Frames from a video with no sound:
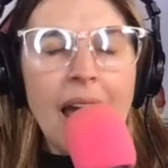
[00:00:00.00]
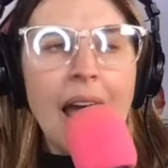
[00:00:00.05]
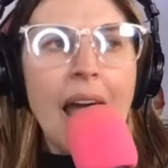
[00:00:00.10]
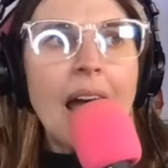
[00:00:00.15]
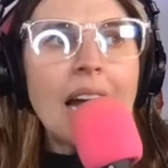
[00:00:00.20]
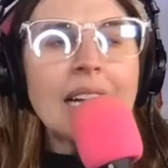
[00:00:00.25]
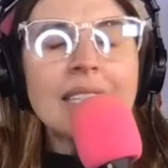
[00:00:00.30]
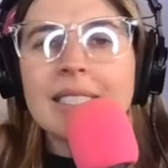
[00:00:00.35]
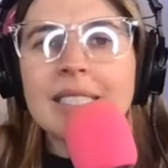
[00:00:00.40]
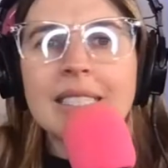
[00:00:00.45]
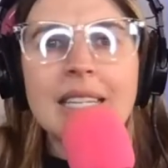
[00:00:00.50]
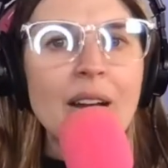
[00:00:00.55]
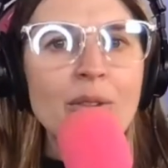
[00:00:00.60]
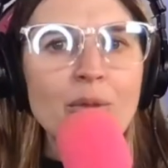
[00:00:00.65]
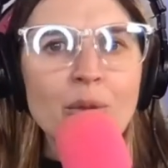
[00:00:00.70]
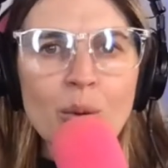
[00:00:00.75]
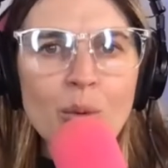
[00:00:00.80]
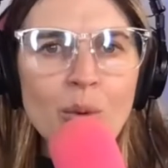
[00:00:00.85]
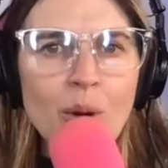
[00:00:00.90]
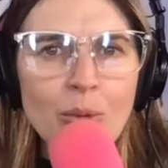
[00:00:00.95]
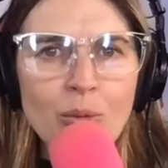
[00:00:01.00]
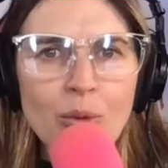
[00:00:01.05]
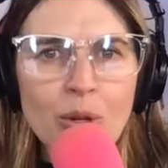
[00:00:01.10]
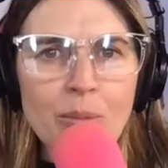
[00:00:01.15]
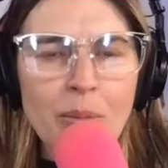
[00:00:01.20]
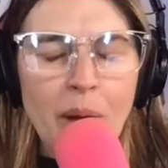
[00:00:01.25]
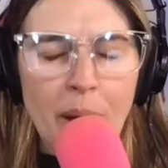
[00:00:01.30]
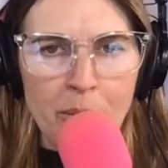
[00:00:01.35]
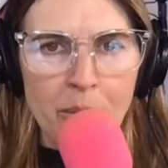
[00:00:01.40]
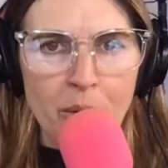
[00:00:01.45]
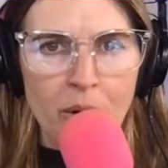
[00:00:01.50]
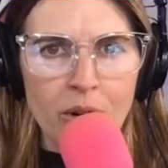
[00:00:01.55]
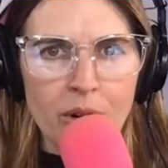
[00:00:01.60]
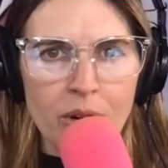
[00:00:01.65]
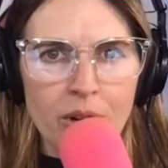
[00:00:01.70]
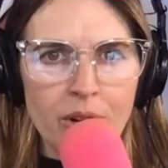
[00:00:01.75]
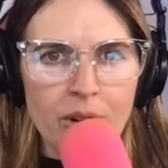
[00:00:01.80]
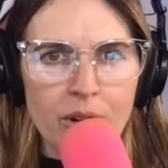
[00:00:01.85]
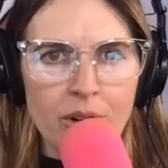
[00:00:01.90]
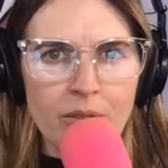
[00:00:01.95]
Does everyone
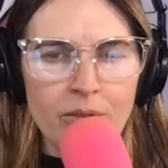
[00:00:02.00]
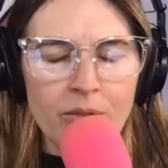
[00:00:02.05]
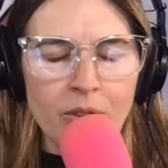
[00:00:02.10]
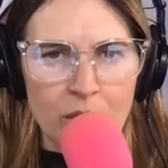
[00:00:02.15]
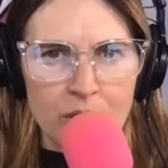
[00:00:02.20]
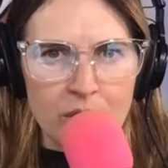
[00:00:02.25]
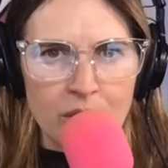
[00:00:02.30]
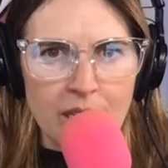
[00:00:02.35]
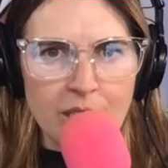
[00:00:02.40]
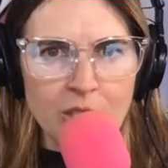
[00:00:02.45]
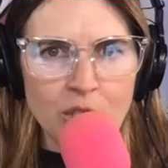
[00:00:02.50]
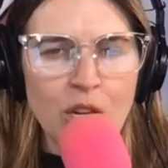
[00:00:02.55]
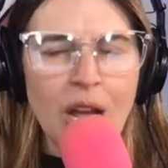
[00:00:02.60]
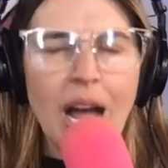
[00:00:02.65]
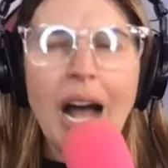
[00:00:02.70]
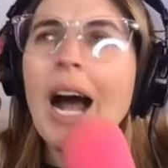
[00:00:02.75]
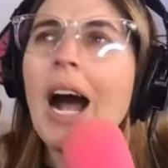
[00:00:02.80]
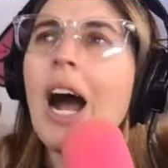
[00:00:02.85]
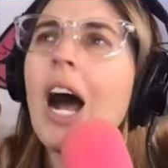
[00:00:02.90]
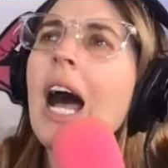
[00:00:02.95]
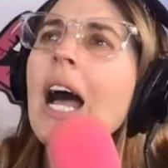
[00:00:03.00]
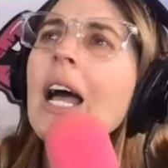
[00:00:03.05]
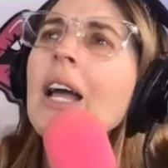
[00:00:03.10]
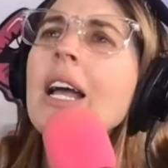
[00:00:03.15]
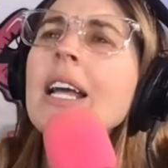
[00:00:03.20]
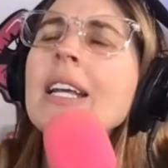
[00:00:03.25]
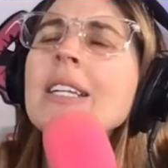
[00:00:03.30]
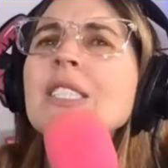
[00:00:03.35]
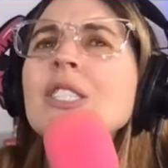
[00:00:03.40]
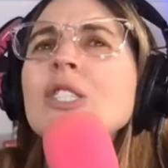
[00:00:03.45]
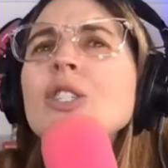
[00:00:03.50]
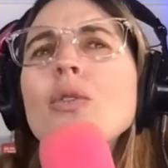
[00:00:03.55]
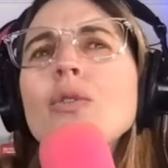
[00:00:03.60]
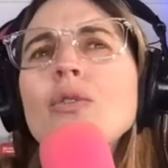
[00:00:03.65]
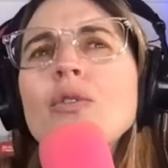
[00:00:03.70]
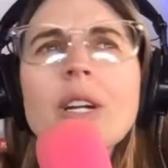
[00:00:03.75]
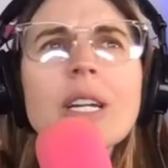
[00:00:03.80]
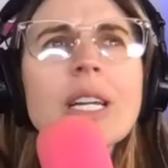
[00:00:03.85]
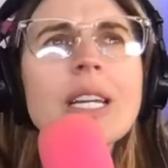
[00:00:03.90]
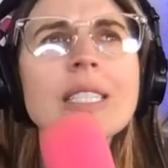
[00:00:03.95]
remember Von Dutch? I, it's so
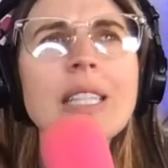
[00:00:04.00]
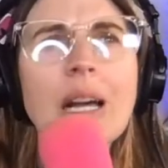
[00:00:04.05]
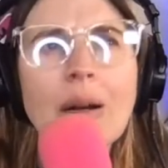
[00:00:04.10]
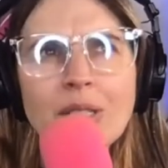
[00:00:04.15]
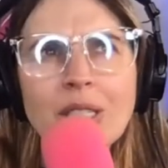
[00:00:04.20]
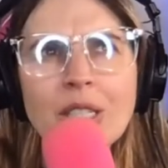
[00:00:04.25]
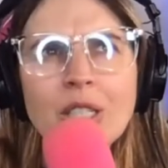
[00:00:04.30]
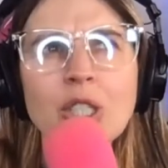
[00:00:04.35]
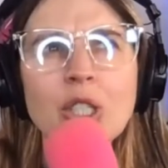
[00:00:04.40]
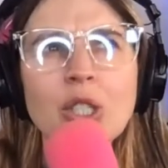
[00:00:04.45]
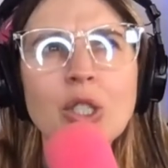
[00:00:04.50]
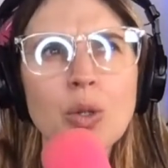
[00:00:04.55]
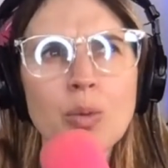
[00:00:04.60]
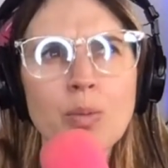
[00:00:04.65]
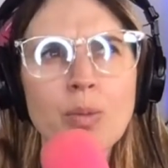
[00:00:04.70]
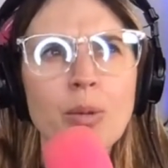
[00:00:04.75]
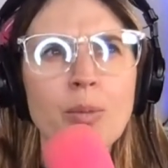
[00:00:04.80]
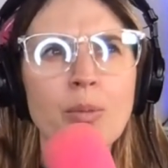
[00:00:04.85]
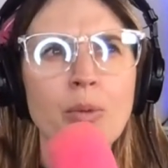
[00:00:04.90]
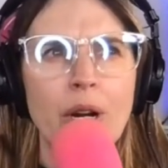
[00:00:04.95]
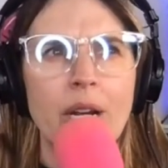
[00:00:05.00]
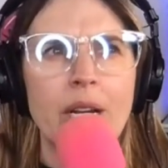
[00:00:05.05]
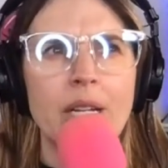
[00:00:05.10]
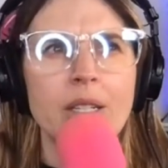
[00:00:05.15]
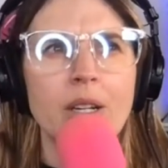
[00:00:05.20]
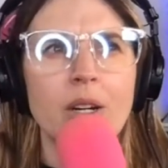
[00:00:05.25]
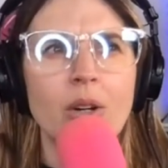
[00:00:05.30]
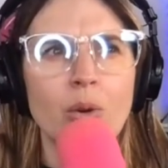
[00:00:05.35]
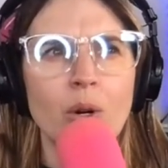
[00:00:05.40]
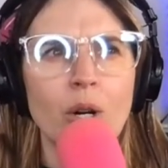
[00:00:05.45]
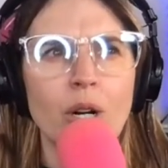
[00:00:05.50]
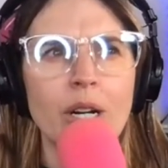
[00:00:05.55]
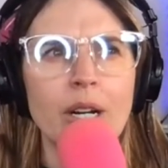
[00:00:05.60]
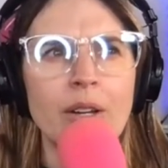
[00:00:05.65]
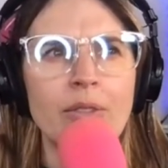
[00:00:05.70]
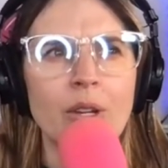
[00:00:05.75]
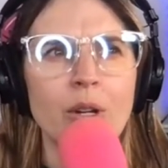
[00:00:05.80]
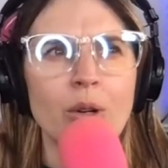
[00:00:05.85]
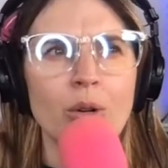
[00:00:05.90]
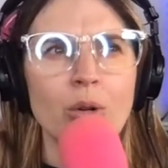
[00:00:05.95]
funny because I was a super brand whore in
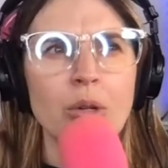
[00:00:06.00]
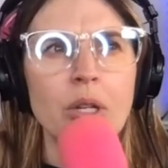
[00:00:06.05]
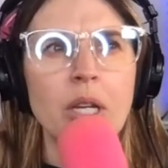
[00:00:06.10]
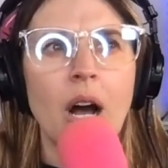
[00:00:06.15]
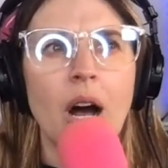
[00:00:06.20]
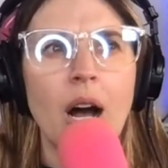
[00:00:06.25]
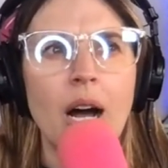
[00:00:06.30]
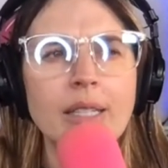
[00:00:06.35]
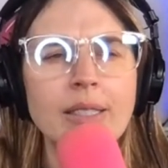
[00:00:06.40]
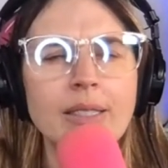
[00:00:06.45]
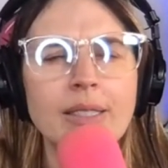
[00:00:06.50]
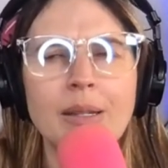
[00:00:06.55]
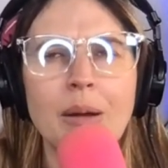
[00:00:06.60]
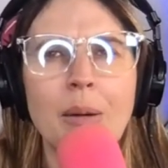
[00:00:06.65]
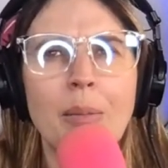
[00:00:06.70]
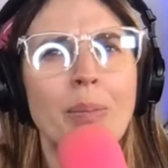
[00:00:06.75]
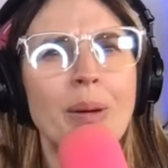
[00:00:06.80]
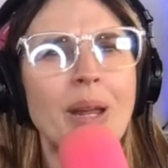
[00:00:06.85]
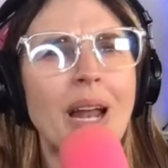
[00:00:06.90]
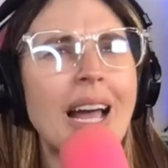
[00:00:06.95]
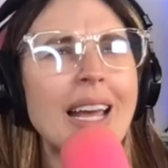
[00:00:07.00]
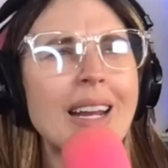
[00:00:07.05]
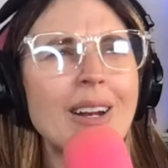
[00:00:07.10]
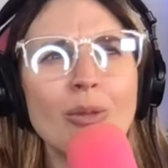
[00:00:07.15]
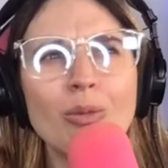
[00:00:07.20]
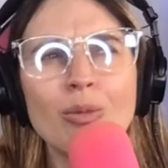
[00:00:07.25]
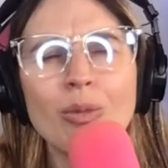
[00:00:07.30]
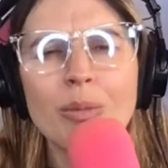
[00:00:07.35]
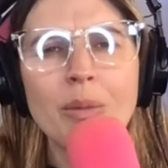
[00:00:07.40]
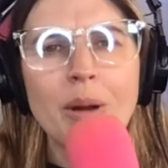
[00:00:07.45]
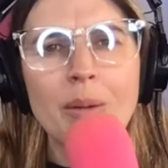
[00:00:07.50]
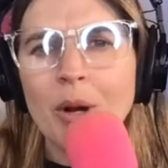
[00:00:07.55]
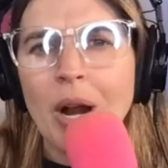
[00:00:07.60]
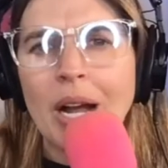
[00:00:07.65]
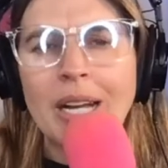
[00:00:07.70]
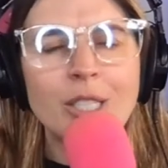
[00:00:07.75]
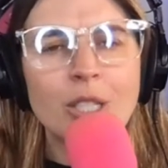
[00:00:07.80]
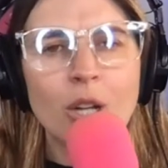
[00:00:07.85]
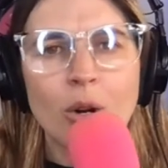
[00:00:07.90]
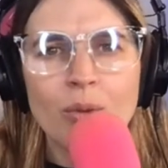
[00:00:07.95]
the early aughts, but I don't remember.
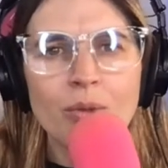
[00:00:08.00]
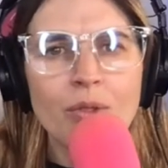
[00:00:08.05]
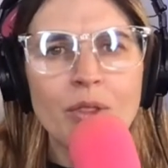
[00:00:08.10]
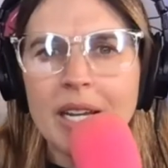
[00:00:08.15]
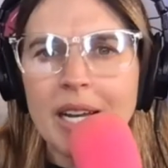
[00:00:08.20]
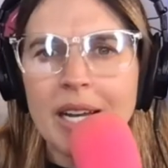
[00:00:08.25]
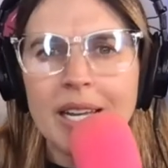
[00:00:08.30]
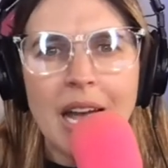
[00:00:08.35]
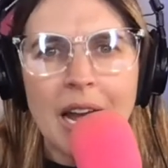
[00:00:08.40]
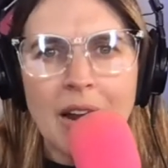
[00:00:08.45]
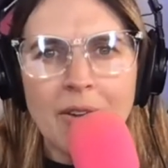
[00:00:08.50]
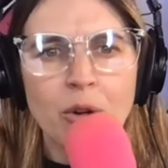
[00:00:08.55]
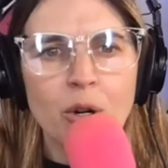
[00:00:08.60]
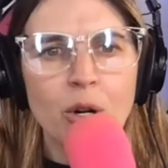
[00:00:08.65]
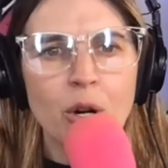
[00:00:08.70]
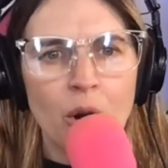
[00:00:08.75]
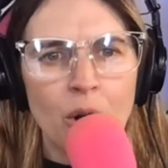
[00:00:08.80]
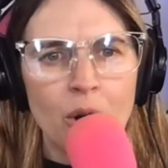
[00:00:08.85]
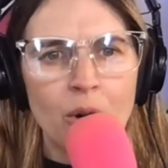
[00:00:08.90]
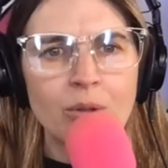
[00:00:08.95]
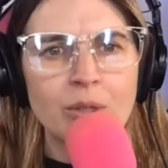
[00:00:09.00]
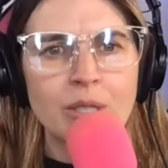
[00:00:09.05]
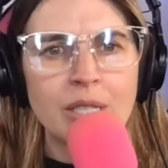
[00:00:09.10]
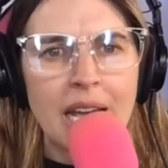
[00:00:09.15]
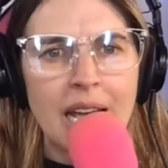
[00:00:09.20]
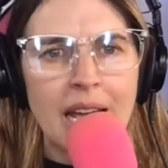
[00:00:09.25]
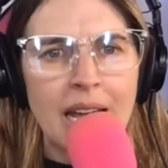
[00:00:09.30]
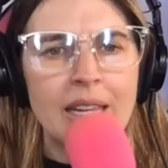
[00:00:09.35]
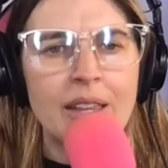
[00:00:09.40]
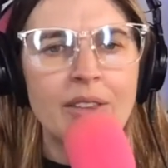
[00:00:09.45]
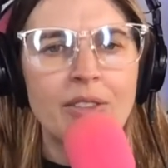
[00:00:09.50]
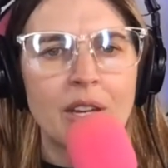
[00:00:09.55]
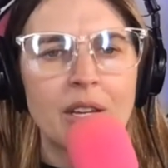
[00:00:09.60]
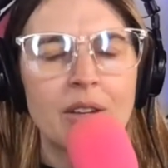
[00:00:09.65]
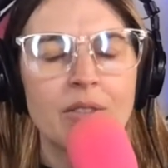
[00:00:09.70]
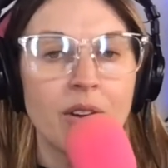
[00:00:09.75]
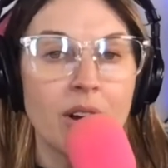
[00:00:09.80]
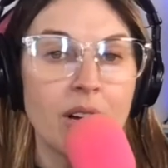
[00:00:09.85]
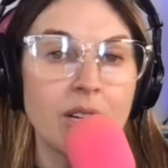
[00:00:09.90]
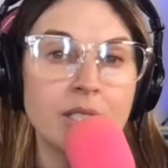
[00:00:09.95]
I don't think I ever owned anything
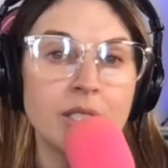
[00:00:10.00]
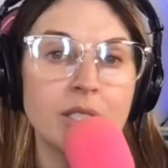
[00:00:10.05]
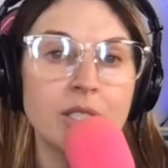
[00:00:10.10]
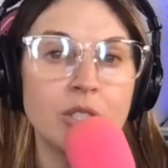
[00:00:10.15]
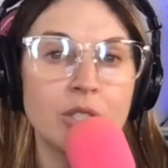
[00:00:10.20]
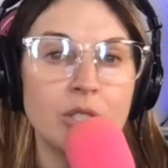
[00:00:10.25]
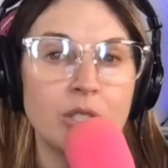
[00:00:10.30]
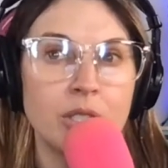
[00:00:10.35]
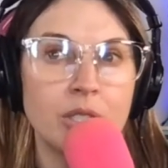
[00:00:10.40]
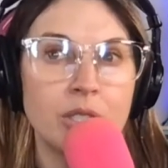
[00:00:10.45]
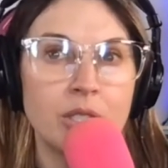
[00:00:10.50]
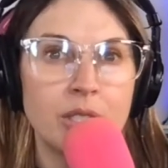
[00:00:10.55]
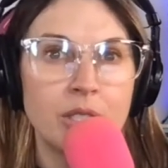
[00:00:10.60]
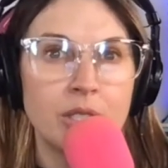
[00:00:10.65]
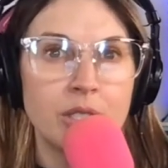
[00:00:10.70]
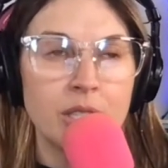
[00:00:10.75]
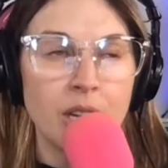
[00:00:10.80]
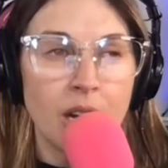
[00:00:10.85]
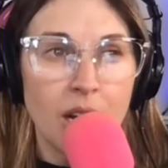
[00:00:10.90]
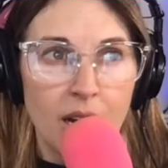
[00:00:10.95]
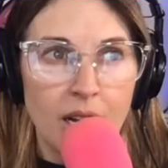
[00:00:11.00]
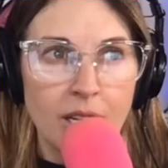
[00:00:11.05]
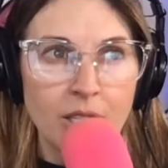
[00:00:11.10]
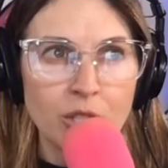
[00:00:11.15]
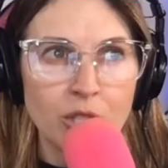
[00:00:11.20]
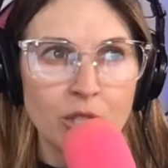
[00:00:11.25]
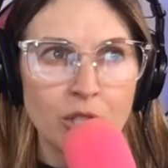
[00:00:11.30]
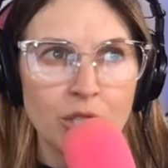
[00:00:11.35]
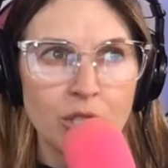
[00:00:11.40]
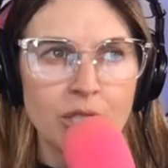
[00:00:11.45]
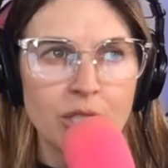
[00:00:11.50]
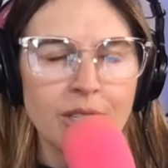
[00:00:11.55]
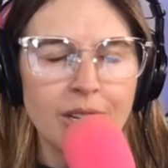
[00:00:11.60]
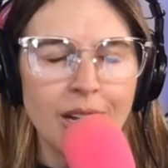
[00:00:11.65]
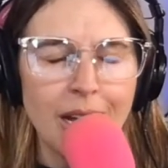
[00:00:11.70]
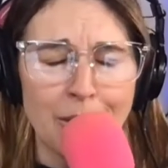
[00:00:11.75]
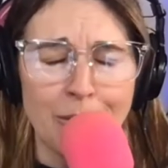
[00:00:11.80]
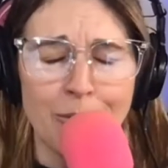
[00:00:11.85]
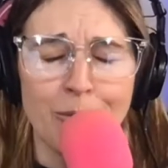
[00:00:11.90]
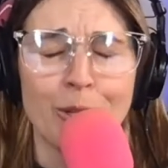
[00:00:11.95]
Von Dutch.
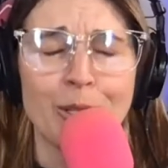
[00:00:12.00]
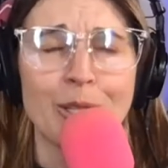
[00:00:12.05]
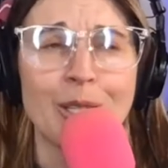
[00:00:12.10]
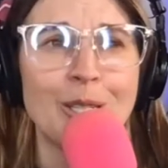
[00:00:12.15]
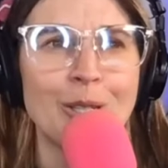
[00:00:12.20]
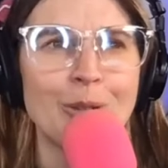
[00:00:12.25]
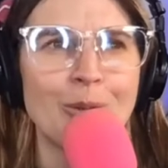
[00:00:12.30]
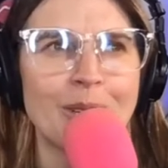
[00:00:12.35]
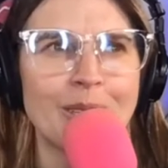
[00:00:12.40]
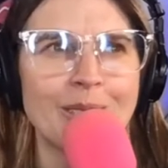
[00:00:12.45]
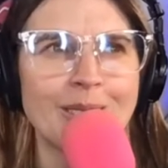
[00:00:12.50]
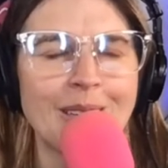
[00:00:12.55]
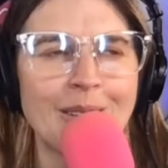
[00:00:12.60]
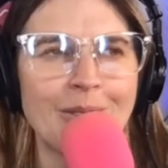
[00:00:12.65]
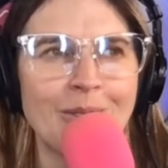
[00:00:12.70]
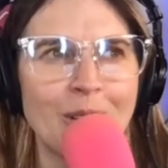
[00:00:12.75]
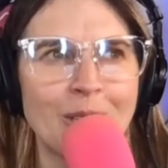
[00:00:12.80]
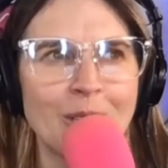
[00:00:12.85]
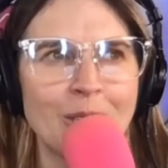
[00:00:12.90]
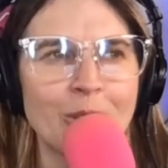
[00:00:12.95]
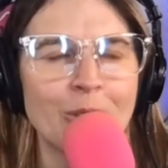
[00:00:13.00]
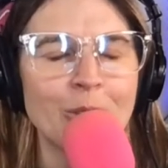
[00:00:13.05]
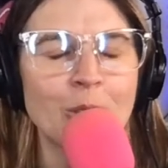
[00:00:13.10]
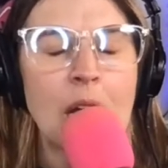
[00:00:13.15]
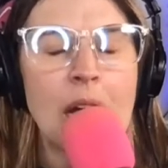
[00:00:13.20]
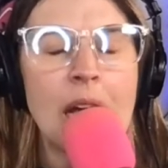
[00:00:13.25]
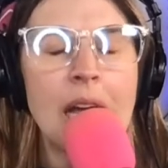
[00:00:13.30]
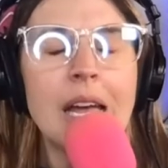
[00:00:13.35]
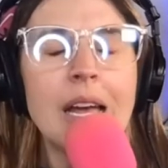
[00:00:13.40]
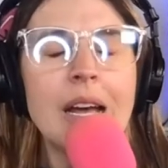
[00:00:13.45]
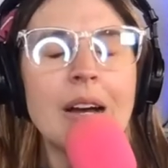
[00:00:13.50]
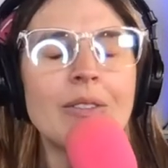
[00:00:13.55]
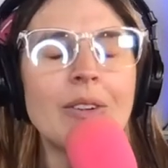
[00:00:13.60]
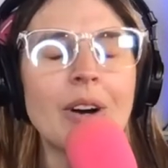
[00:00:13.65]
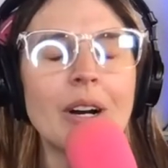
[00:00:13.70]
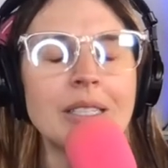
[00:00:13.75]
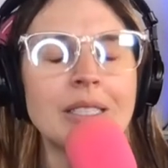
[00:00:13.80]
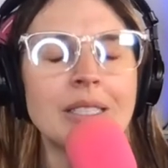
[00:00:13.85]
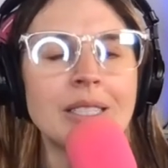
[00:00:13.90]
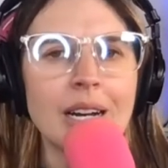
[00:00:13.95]
I really do want to say Von Dutch.
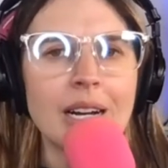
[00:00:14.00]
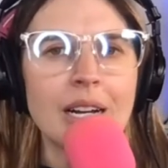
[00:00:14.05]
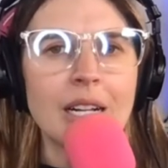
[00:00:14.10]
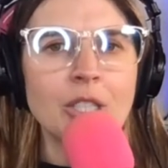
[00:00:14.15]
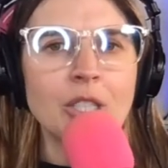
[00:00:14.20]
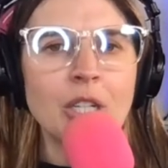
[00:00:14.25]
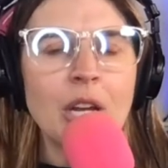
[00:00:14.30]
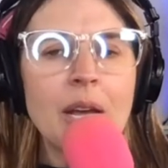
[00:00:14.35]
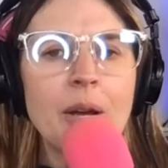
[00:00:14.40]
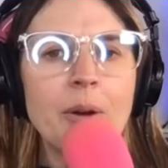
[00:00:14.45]
Von Dutch.